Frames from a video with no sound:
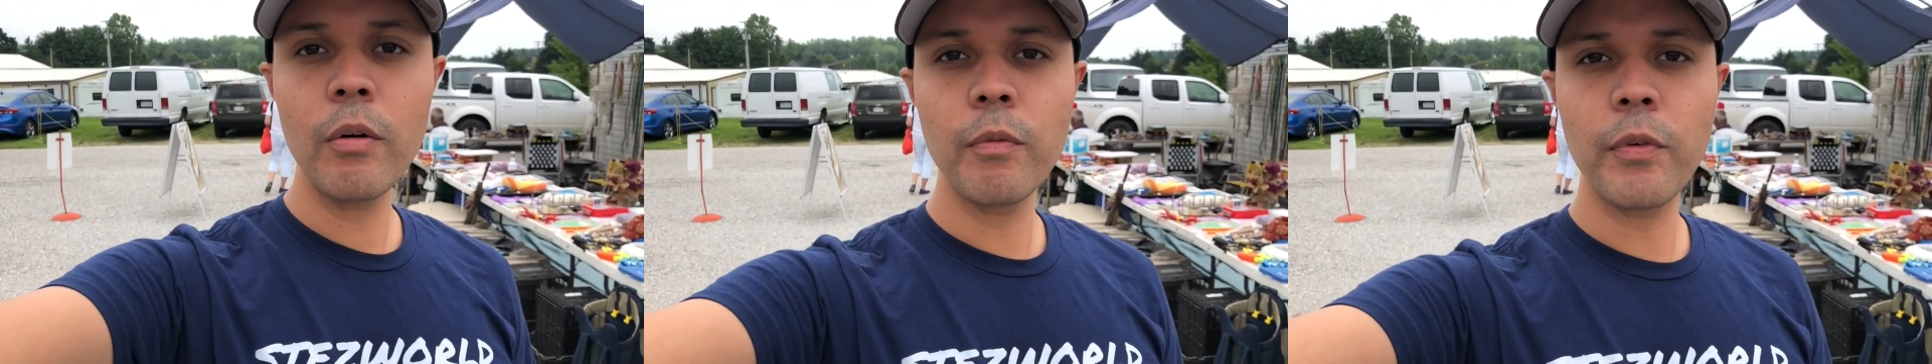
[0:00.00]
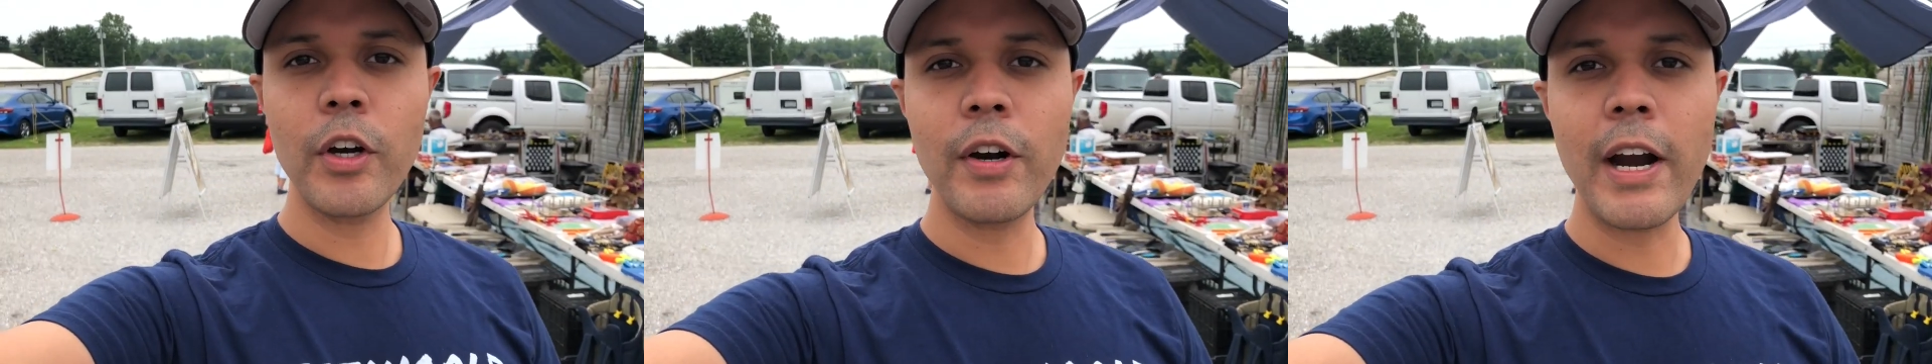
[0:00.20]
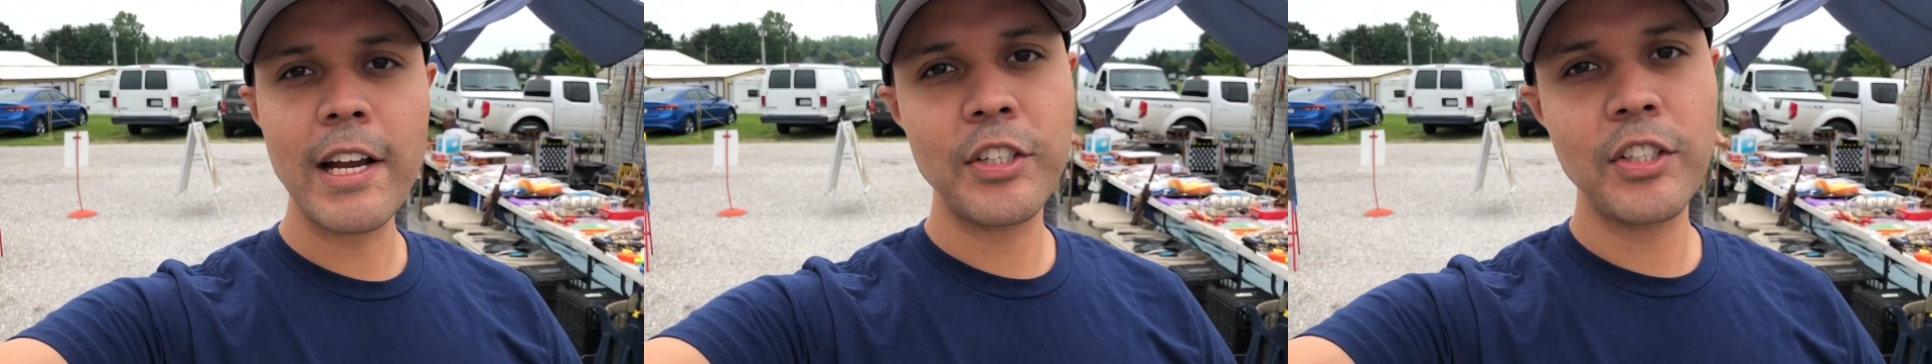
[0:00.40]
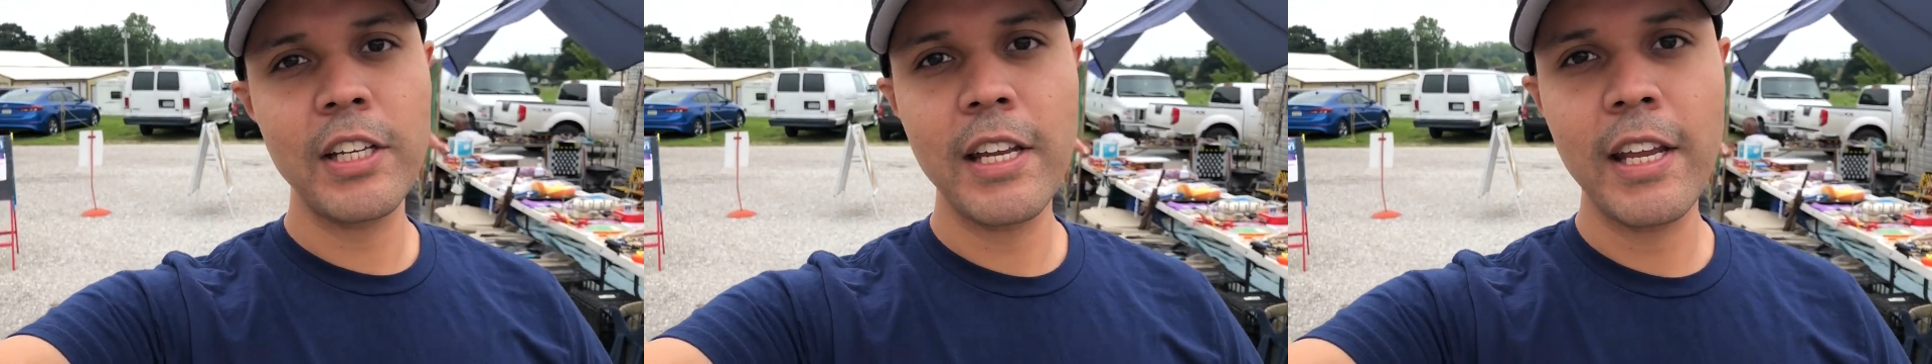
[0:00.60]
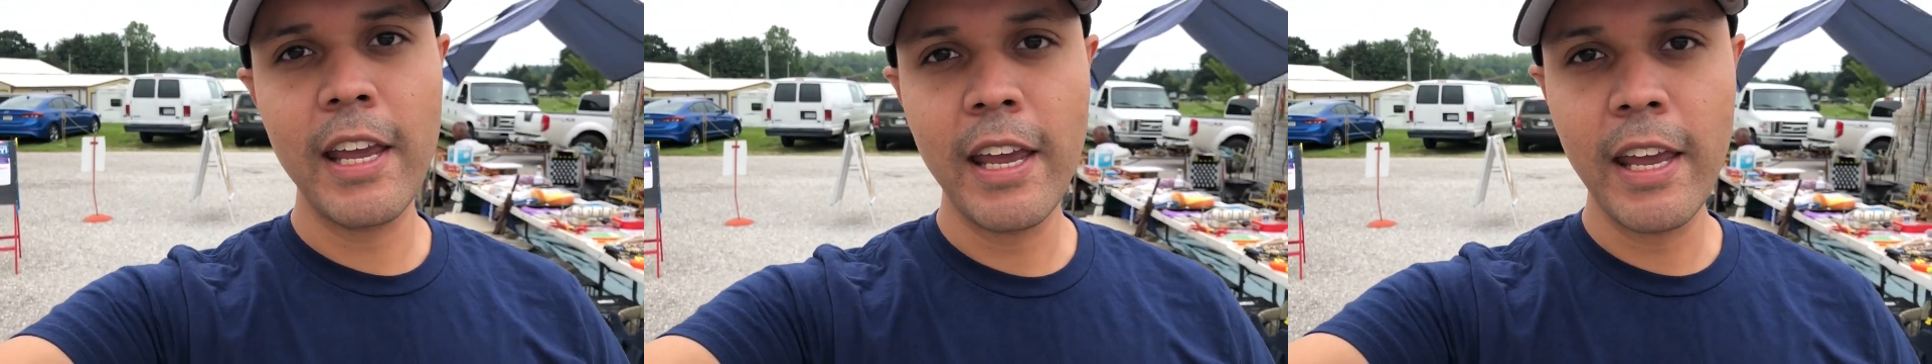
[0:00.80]
we are
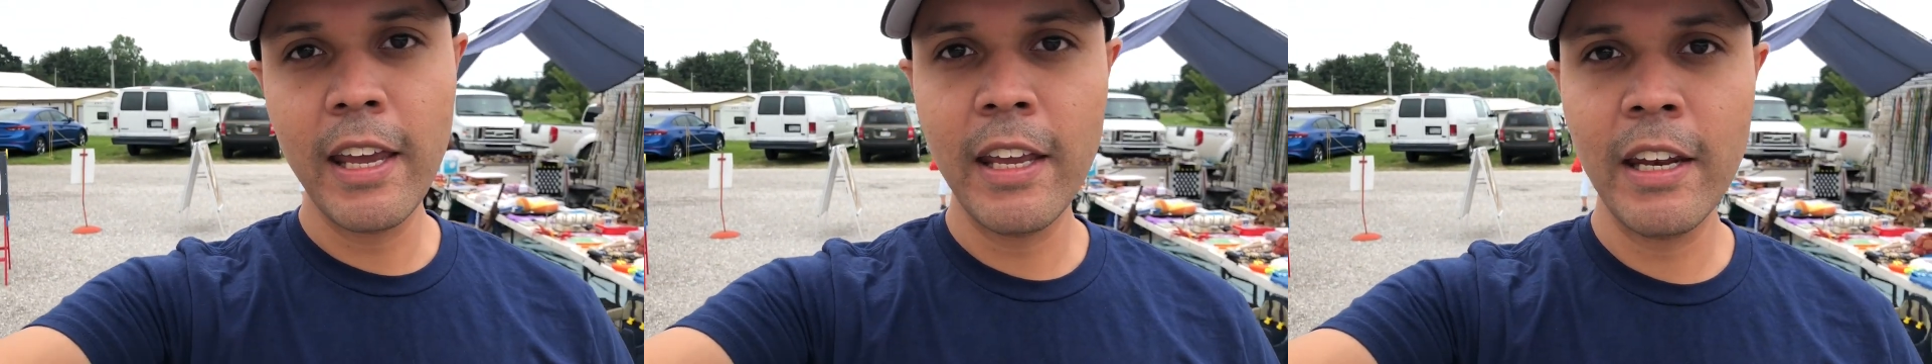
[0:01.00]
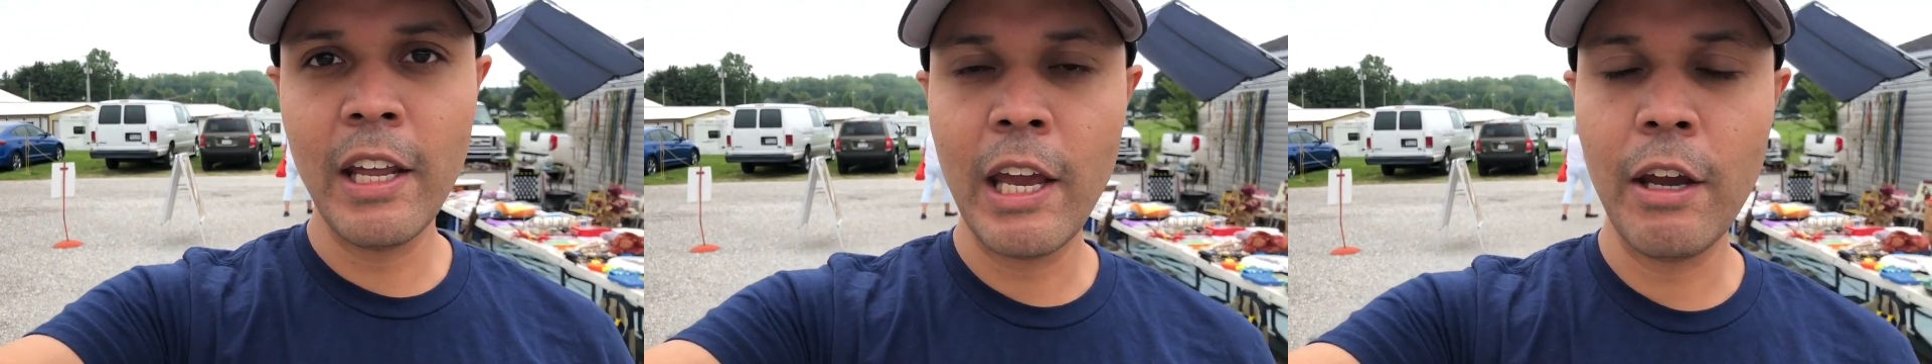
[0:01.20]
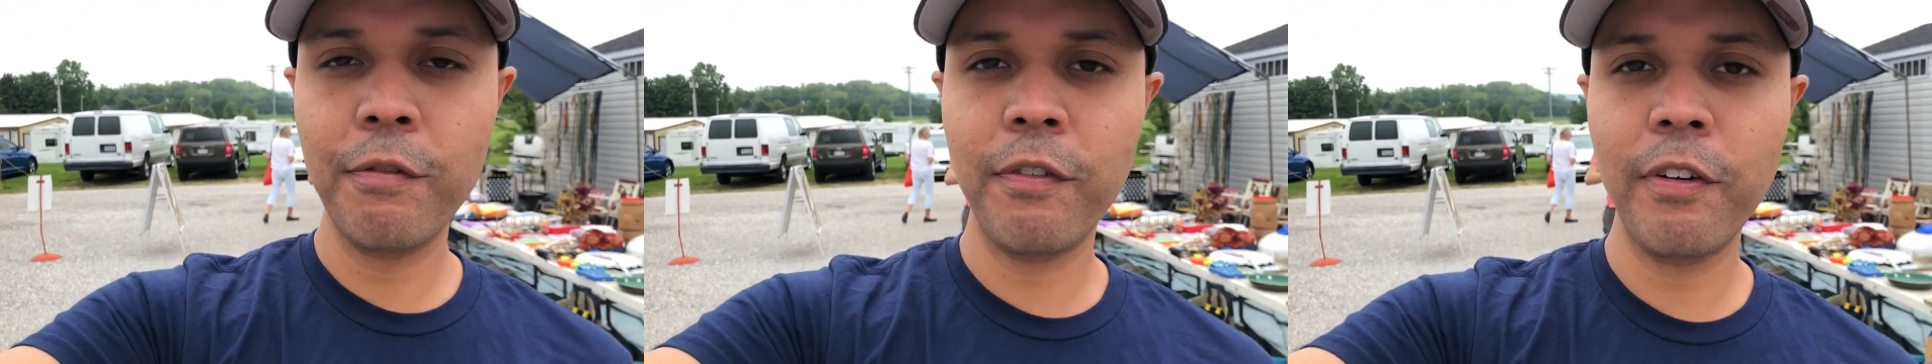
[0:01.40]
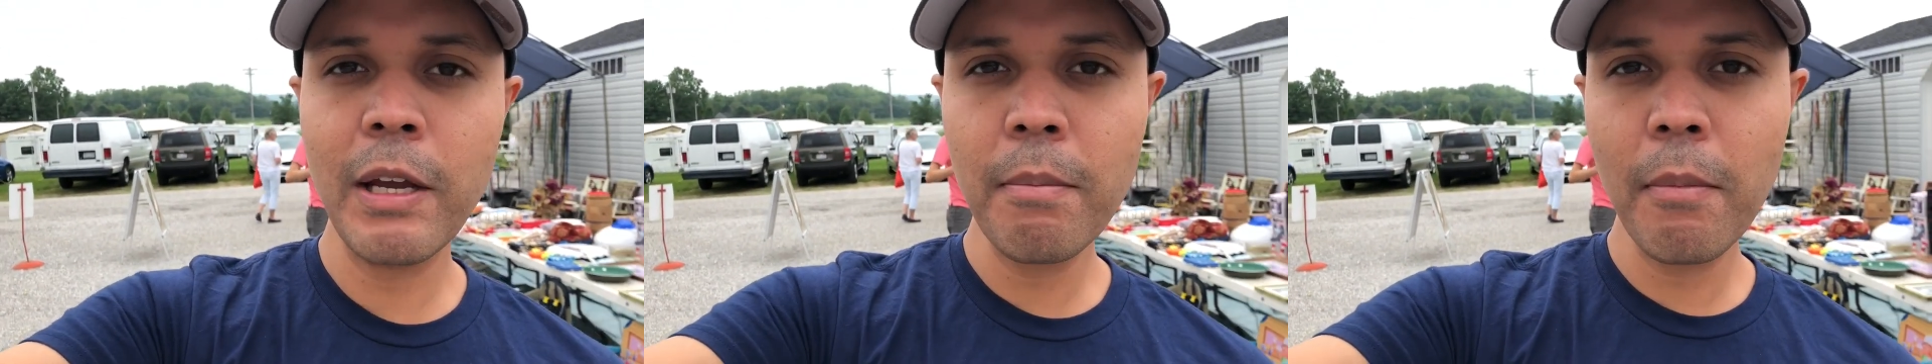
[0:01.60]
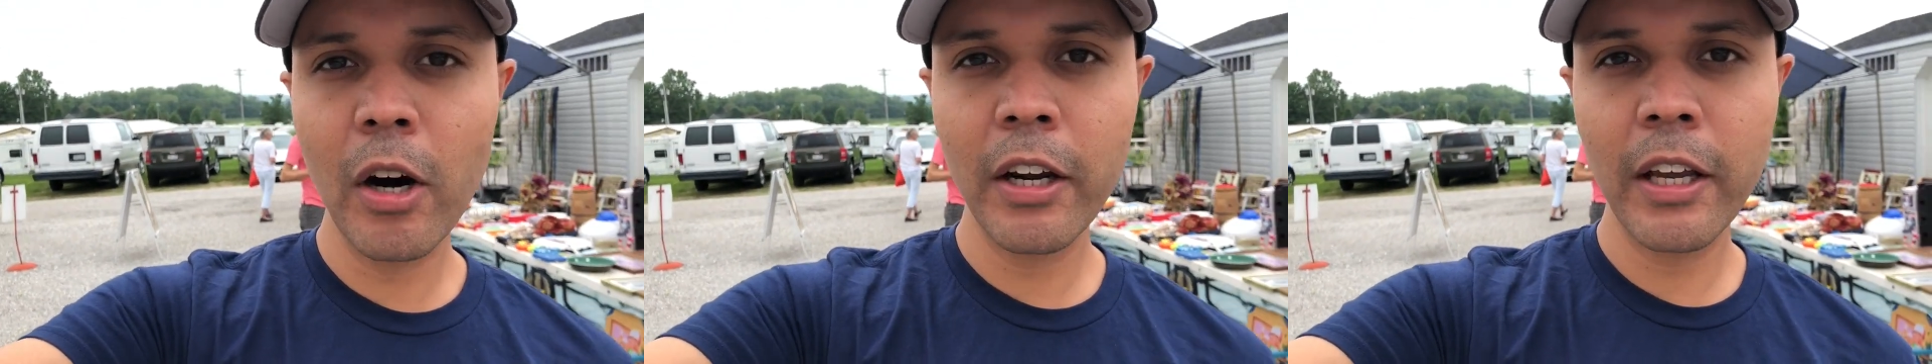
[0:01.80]
actually in a flea
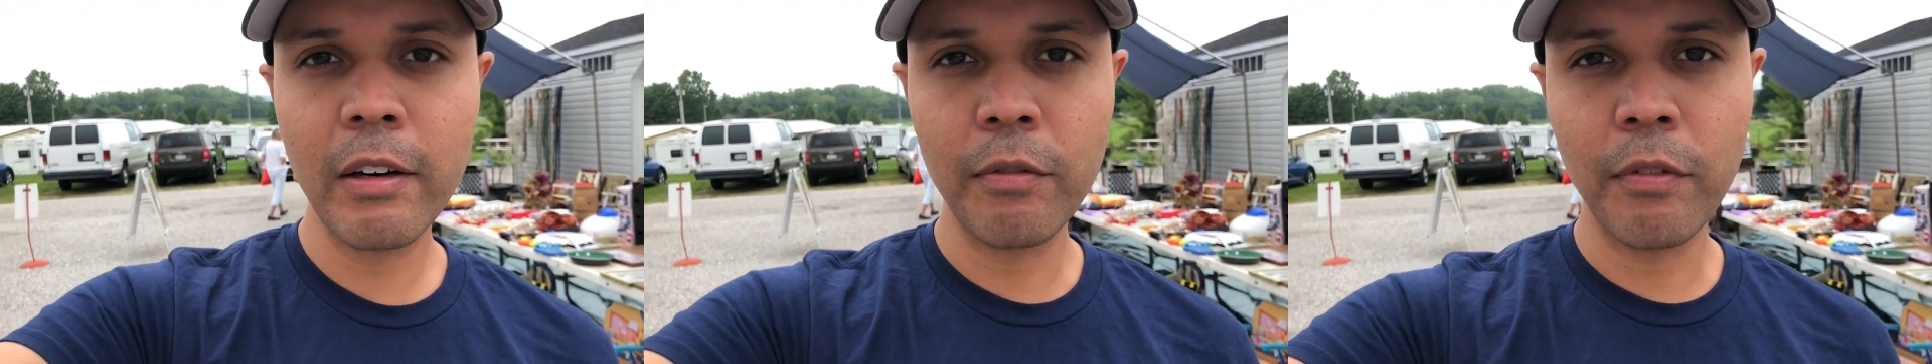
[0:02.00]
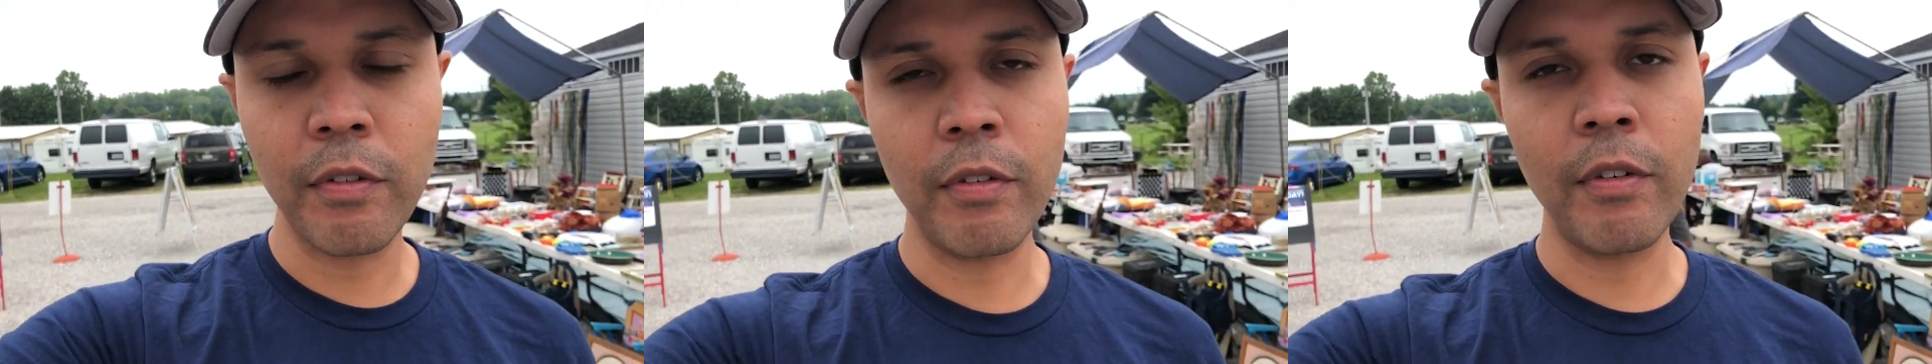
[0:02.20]
market